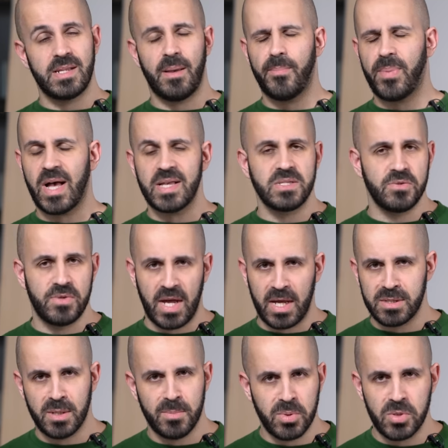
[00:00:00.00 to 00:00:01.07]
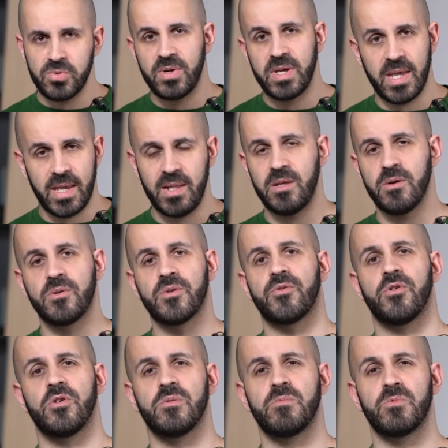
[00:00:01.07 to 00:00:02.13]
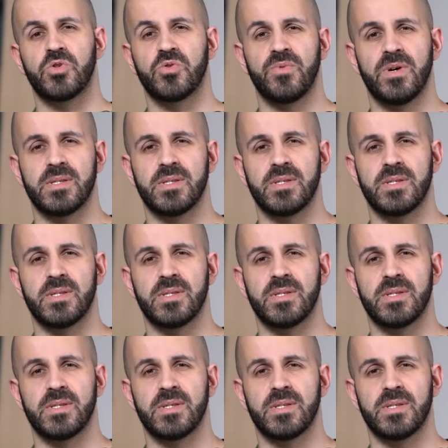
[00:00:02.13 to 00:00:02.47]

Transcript: in a Passionata Blue Heliochrome, which